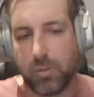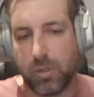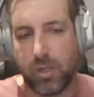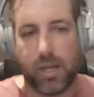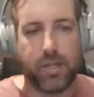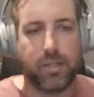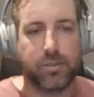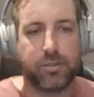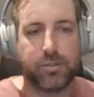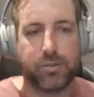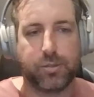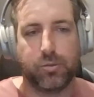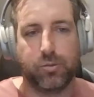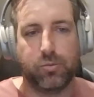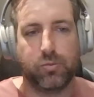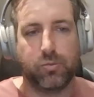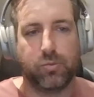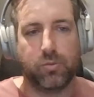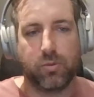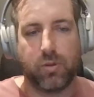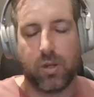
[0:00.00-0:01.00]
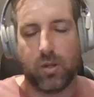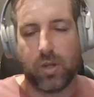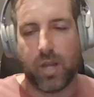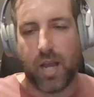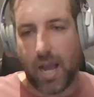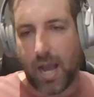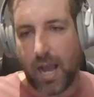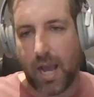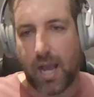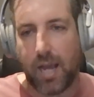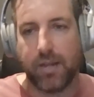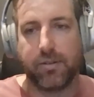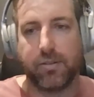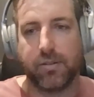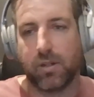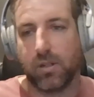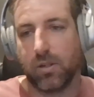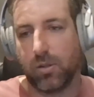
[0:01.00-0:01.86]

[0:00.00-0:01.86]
the planners who add